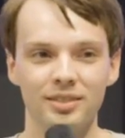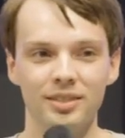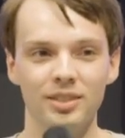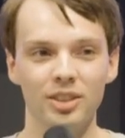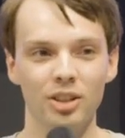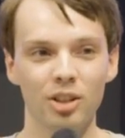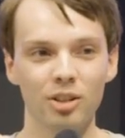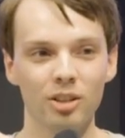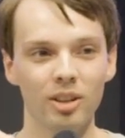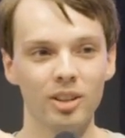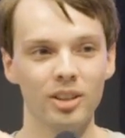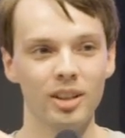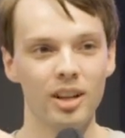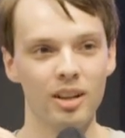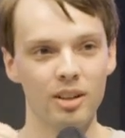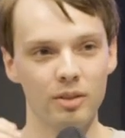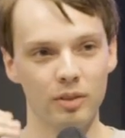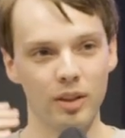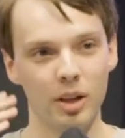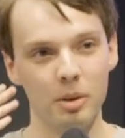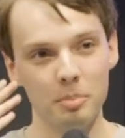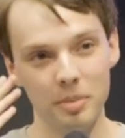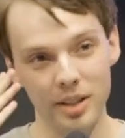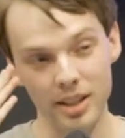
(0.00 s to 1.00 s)
there are a lot
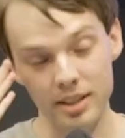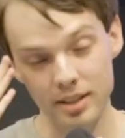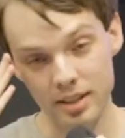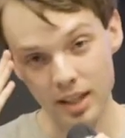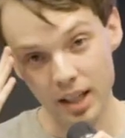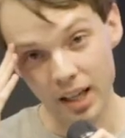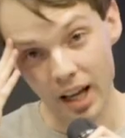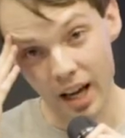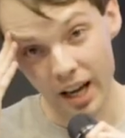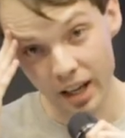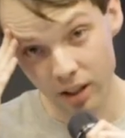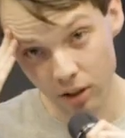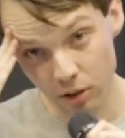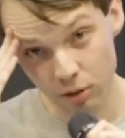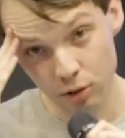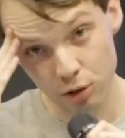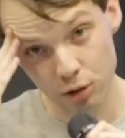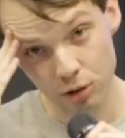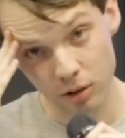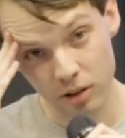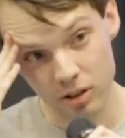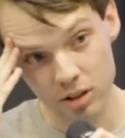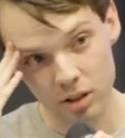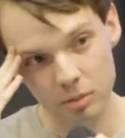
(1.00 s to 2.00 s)
of companies that I don't
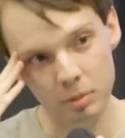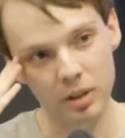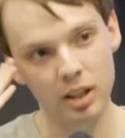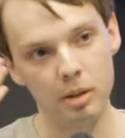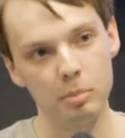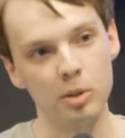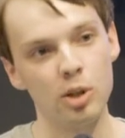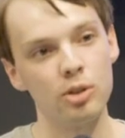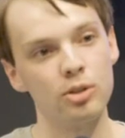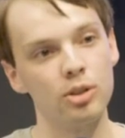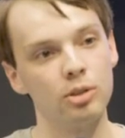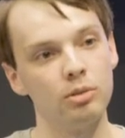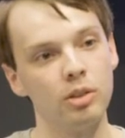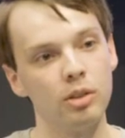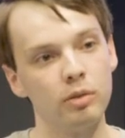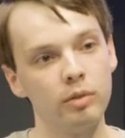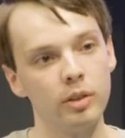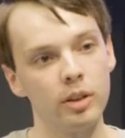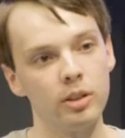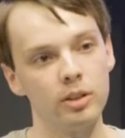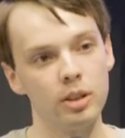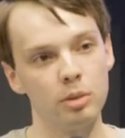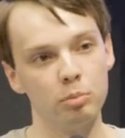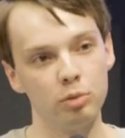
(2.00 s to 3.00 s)
trust, but I'm also in a
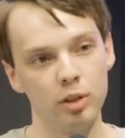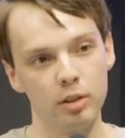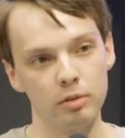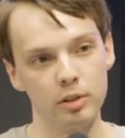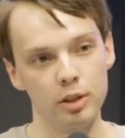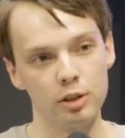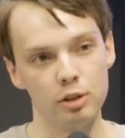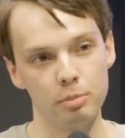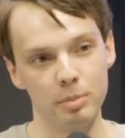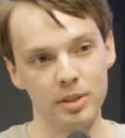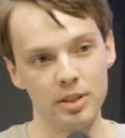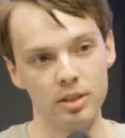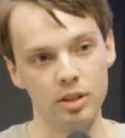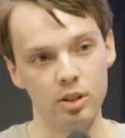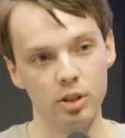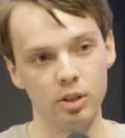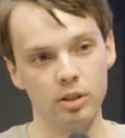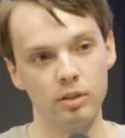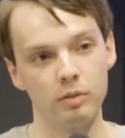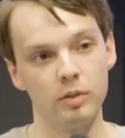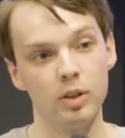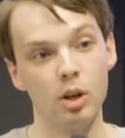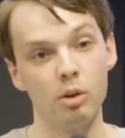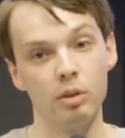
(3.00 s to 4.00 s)
fairly privileged
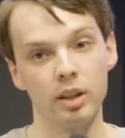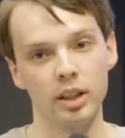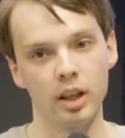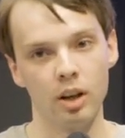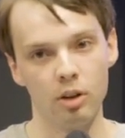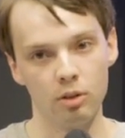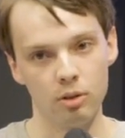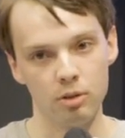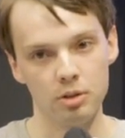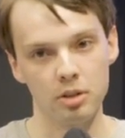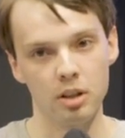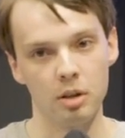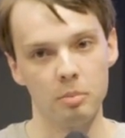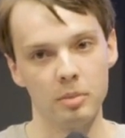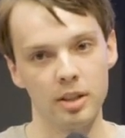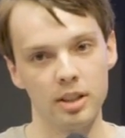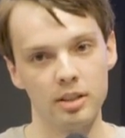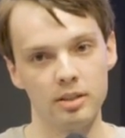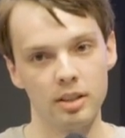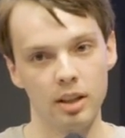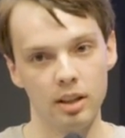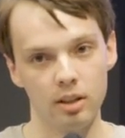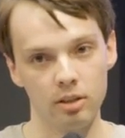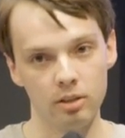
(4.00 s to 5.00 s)
position of knowing how those
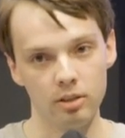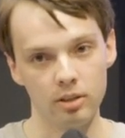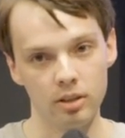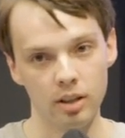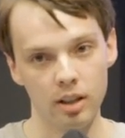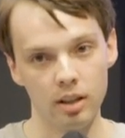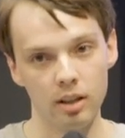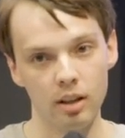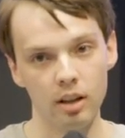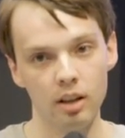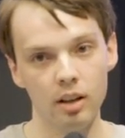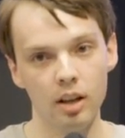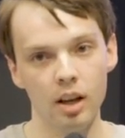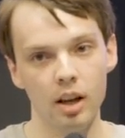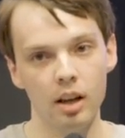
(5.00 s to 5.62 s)
companies handle data.